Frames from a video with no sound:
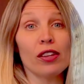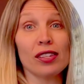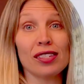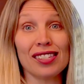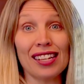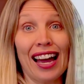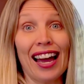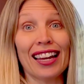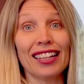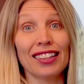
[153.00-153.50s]

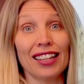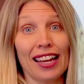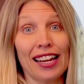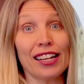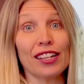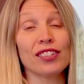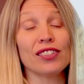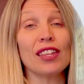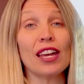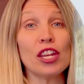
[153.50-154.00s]
side
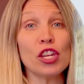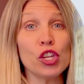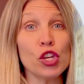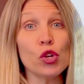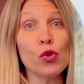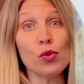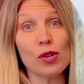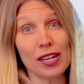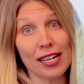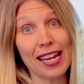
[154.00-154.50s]
lengths that
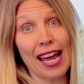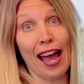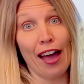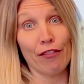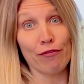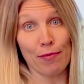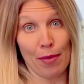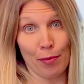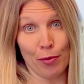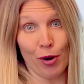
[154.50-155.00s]
you need to
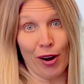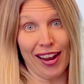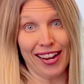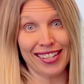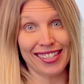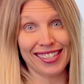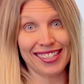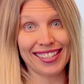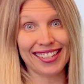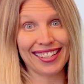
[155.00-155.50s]
have
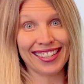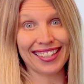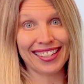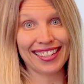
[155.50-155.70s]
memorized.